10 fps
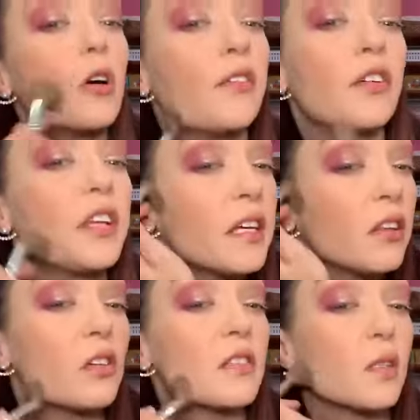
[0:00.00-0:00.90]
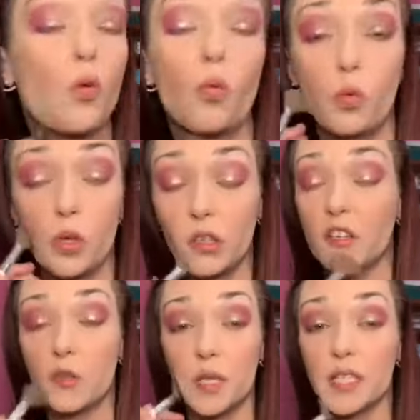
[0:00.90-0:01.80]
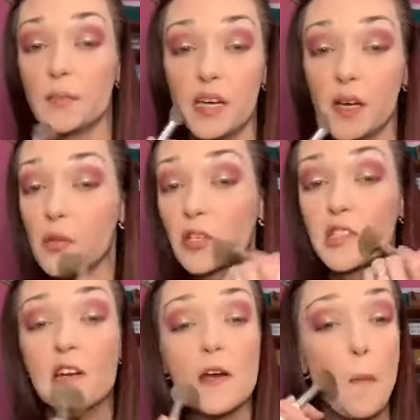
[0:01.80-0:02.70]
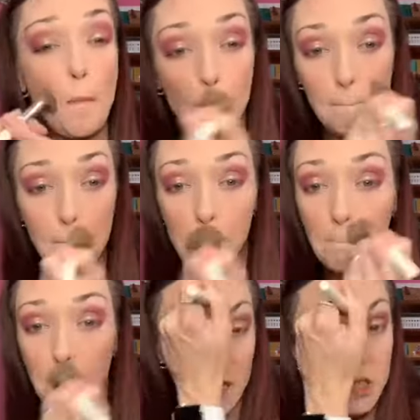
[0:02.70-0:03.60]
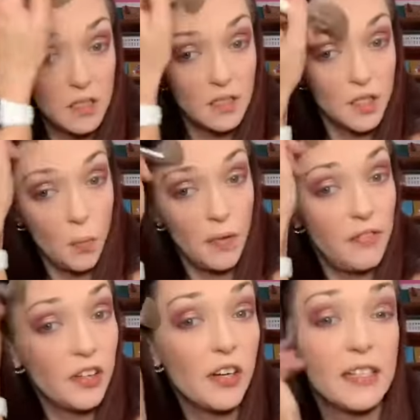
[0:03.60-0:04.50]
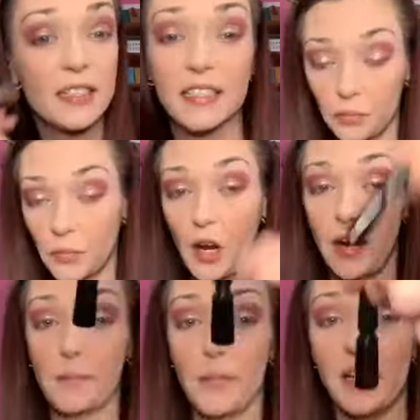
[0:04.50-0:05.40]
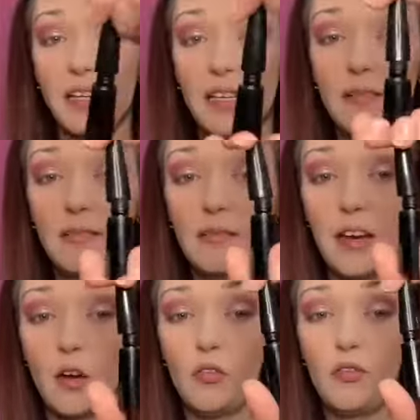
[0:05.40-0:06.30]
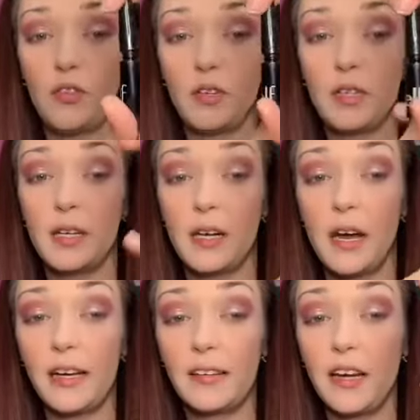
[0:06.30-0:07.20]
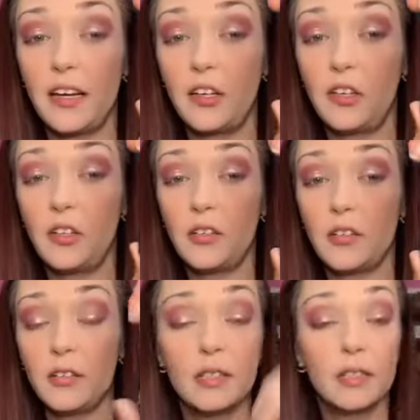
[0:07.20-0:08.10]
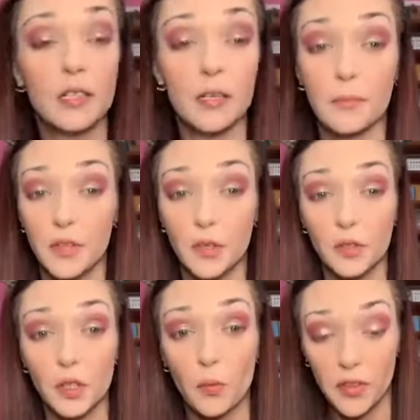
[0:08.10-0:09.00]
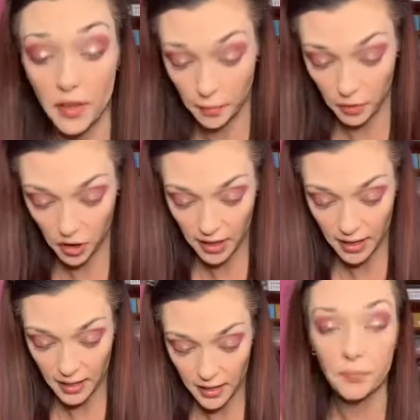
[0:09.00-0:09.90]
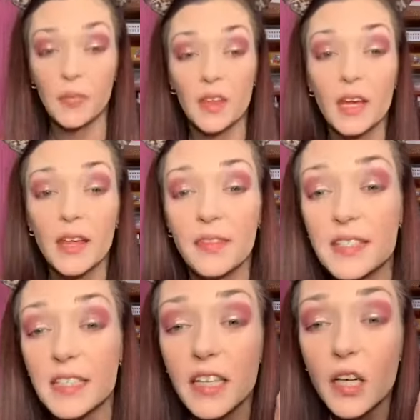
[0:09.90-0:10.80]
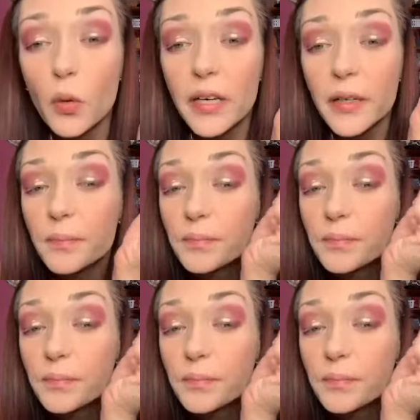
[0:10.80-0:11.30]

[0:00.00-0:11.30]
everything looks really good with this makeup look tonight. It's just going very nicely. All right, my e.l.f. eyeliner, the only one that I'm good at. It's a liquid.